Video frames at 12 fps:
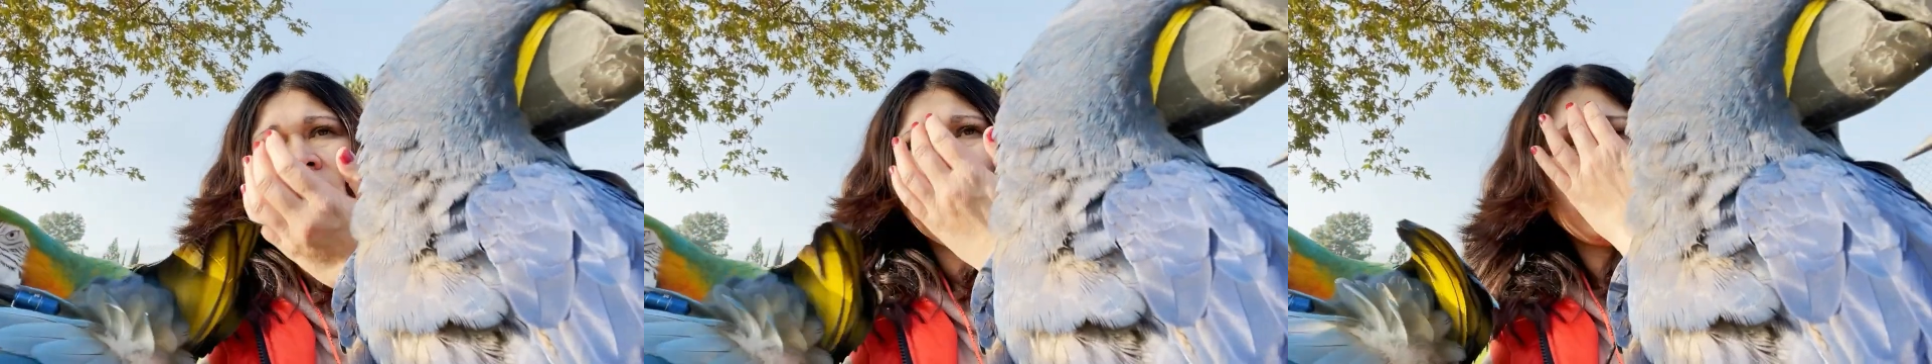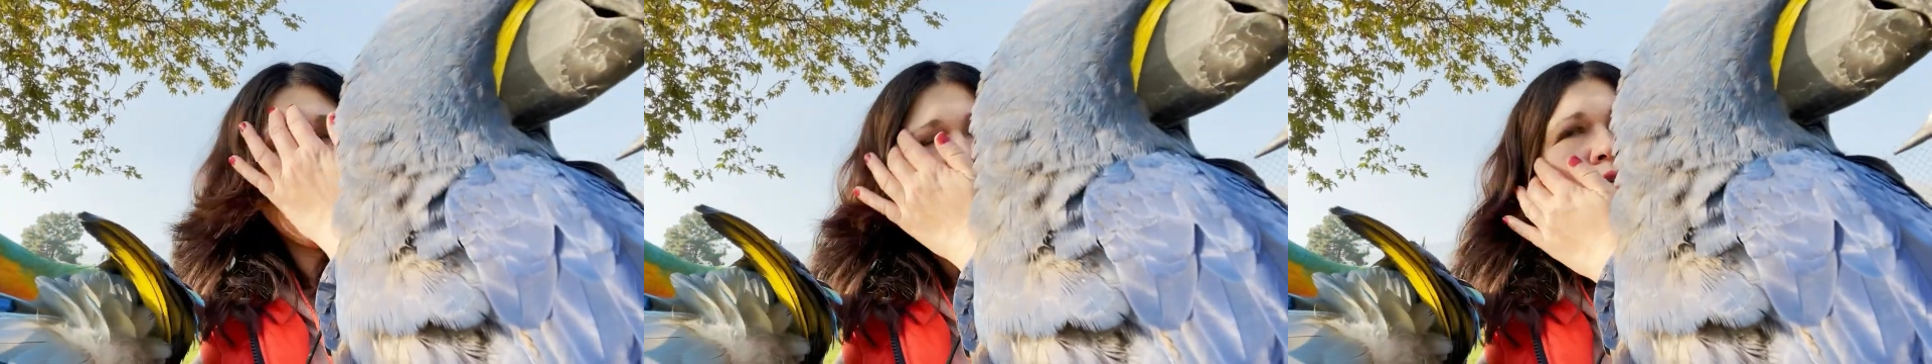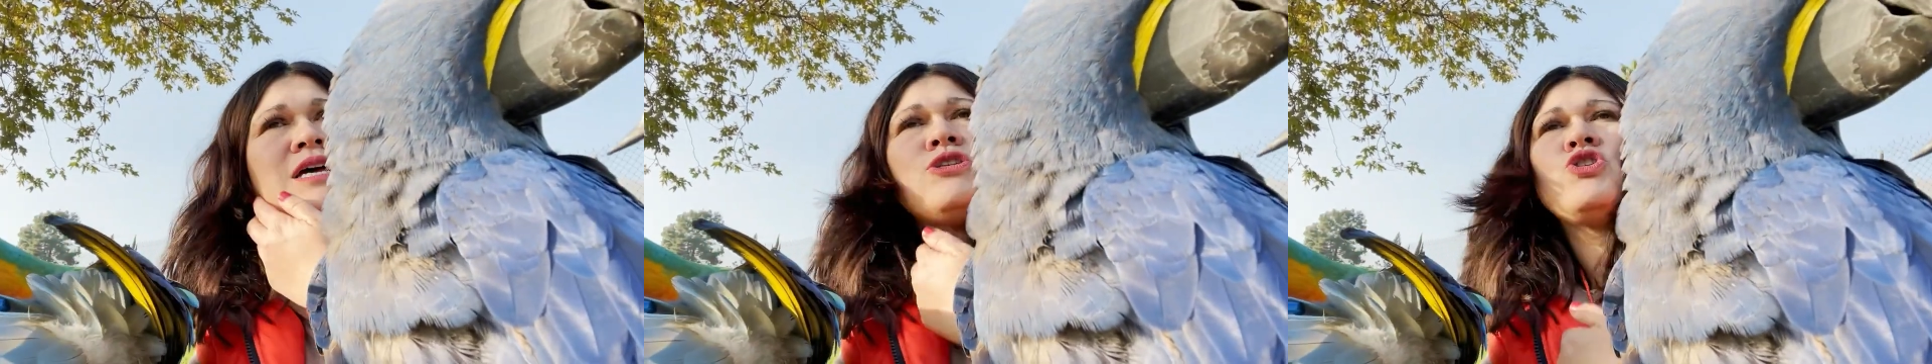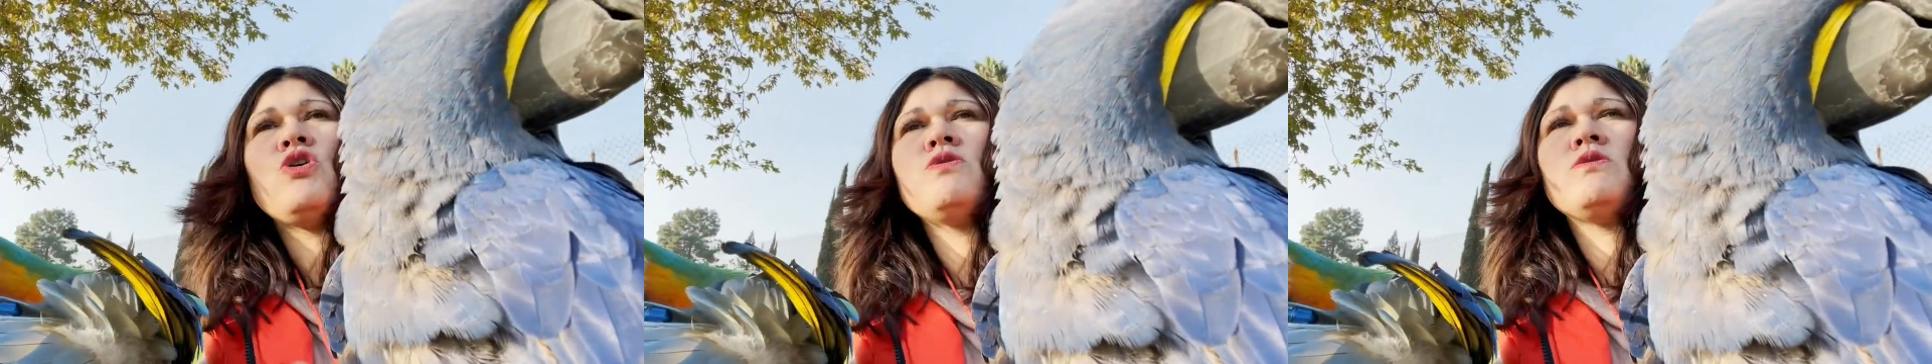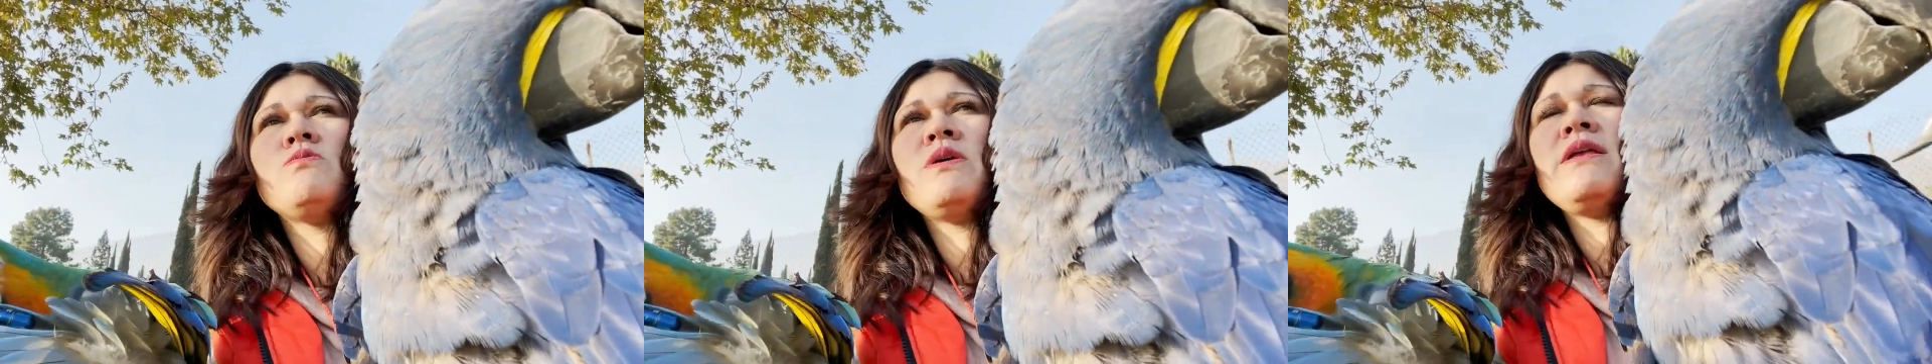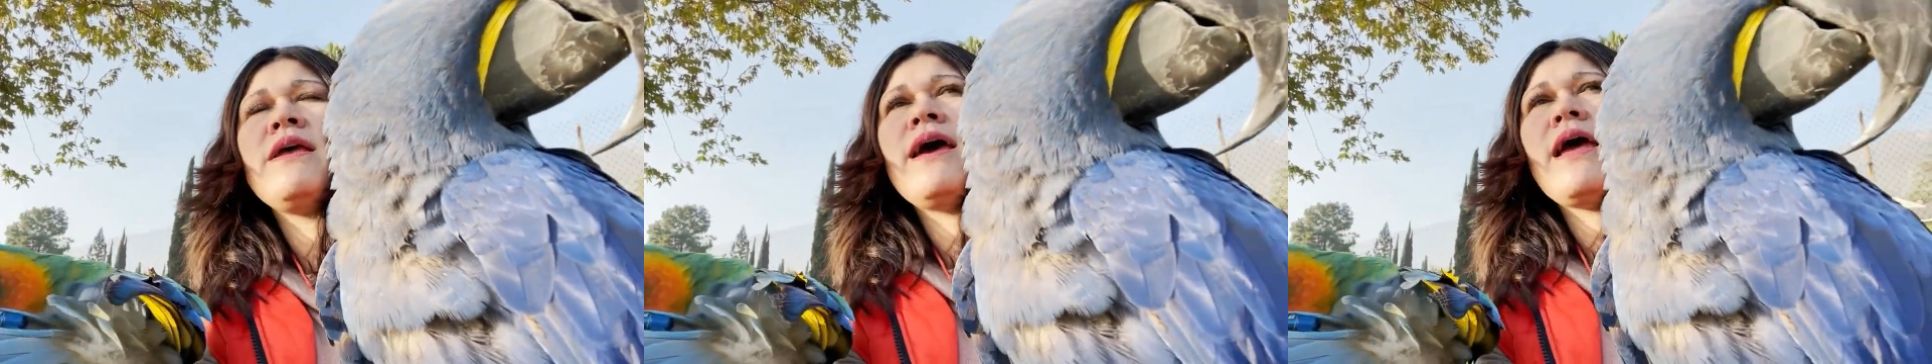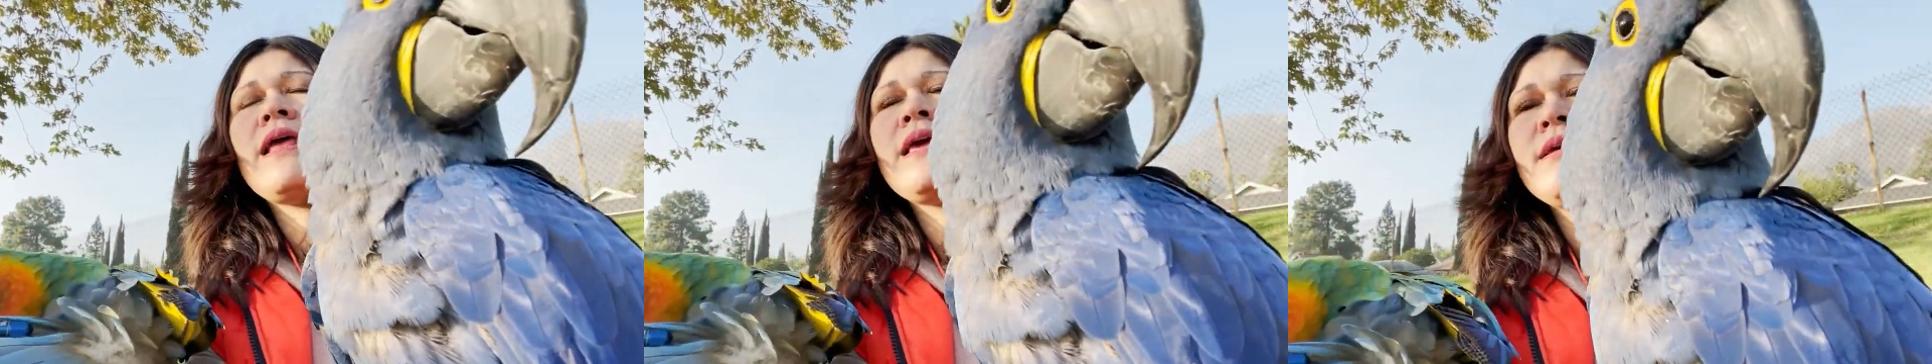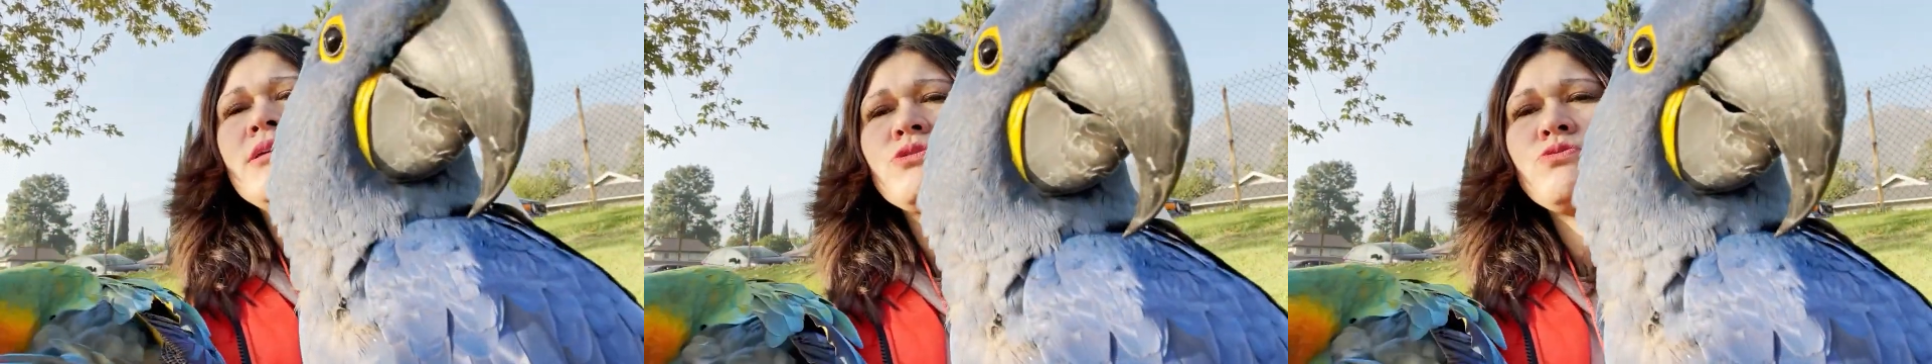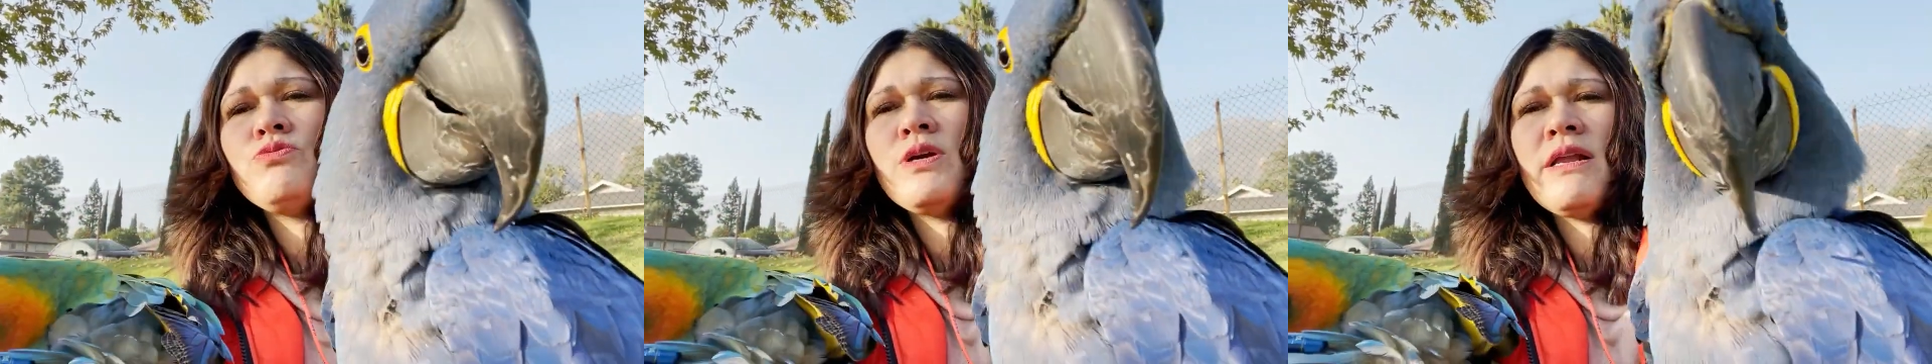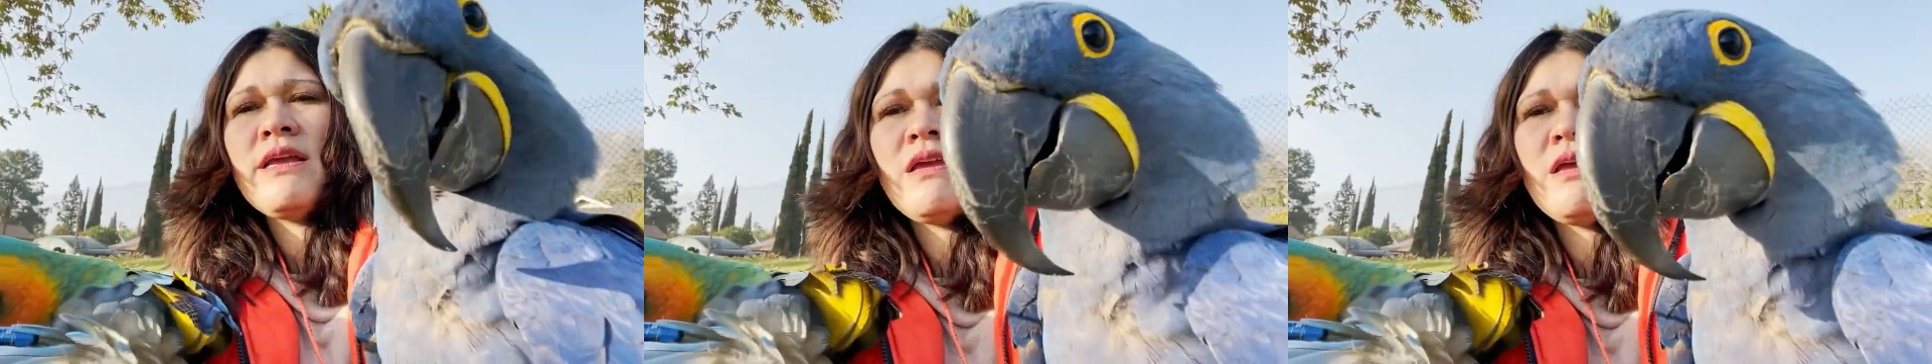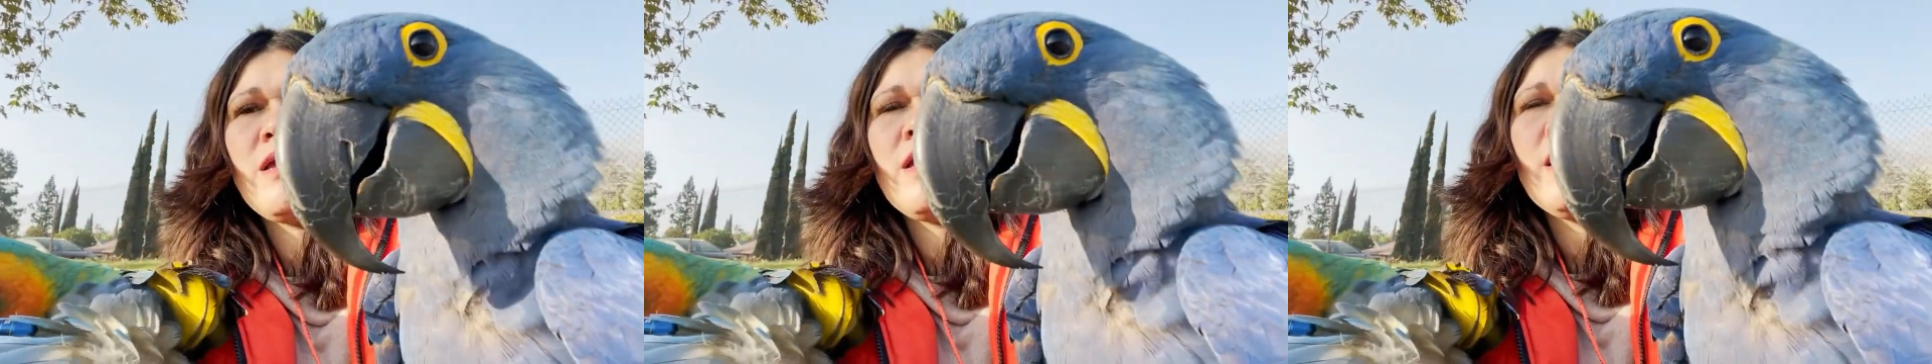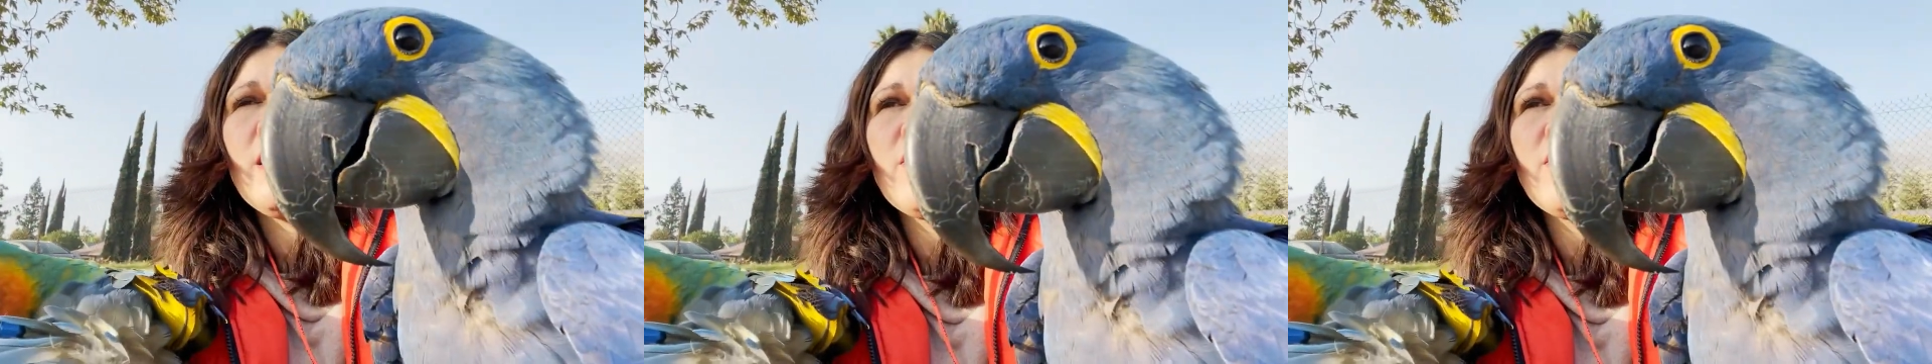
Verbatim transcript: so that shows me that he is really